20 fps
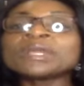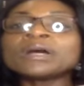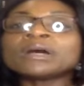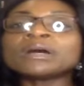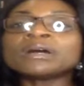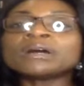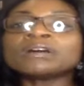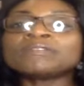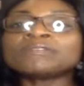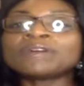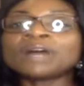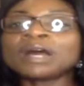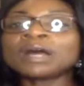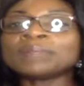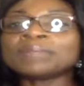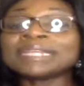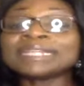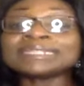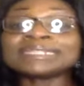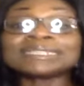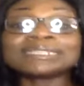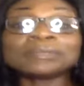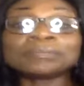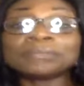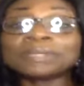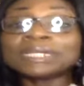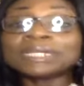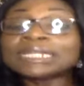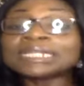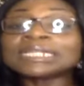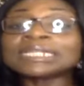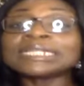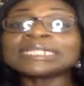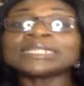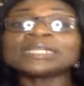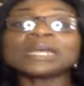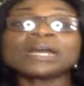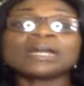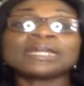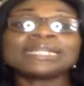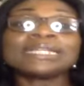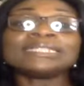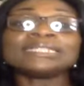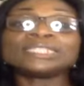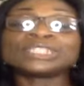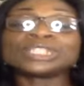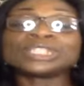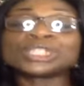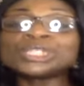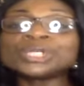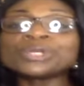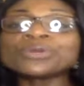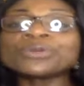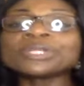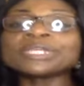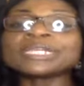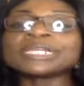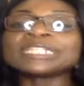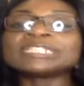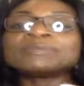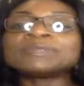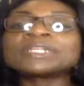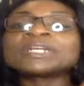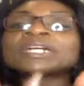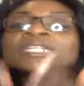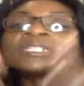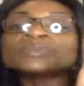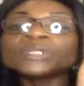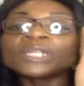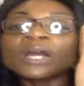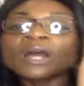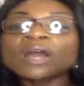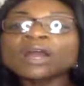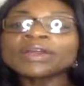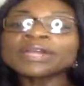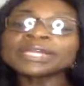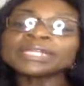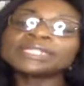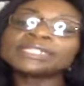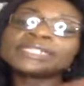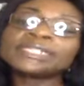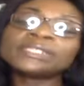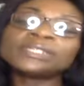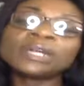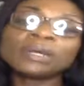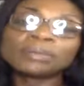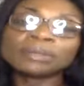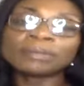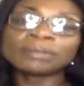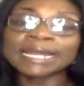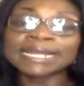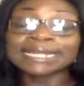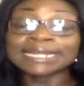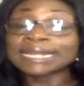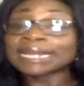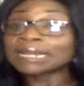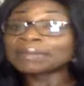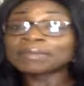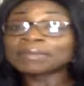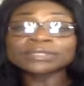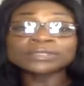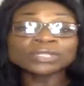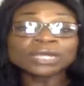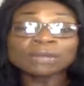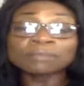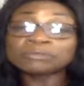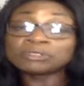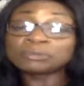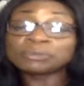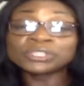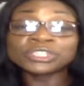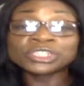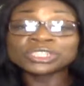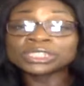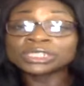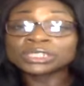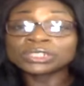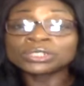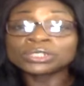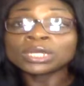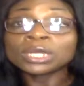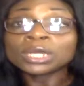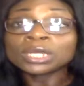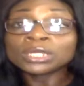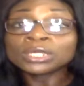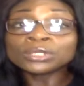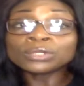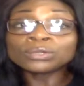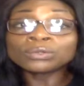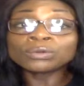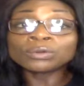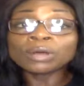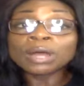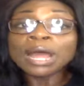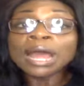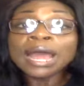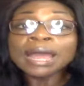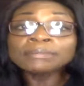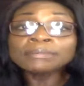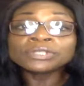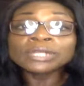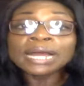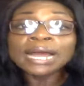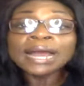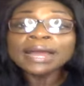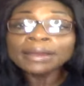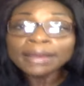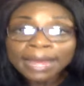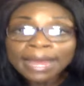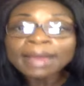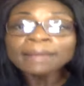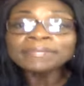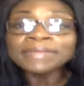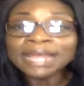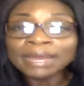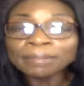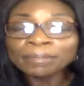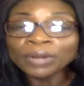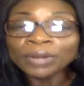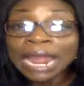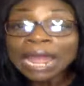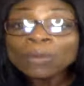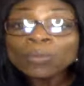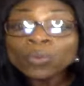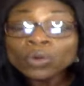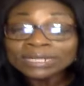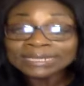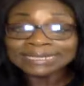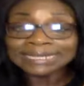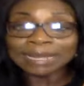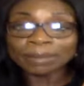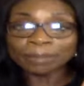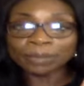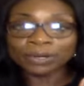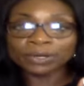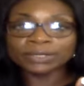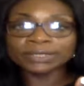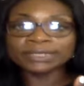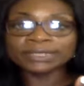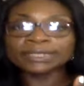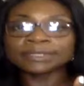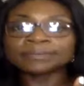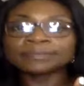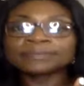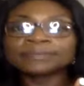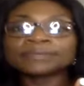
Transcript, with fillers: of um, instability and insecurity is because we are indeed double minded. And I'm not, I'm preaching to, you You know, I'm, I, am i am that, I was that person.